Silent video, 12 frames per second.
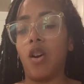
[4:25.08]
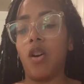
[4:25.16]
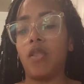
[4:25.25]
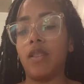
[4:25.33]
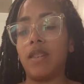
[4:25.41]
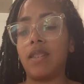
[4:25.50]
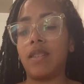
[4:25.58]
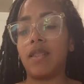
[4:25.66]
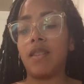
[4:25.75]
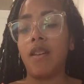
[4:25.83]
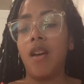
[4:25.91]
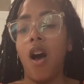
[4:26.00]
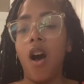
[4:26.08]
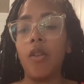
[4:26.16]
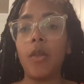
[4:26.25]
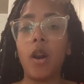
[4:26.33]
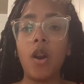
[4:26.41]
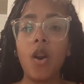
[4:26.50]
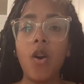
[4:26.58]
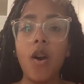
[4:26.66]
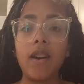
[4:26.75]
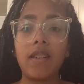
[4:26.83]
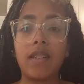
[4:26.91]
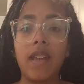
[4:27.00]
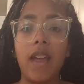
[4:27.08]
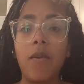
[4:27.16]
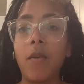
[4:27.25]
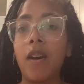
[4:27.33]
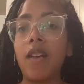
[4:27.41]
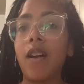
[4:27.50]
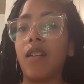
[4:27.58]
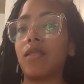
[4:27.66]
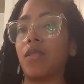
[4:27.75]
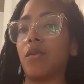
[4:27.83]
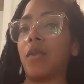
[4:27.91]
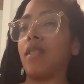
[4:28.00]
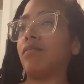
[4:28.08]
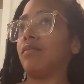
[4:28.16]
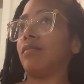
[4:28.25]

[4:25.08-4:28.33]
on this on the Lord's Day. What are y'all doing?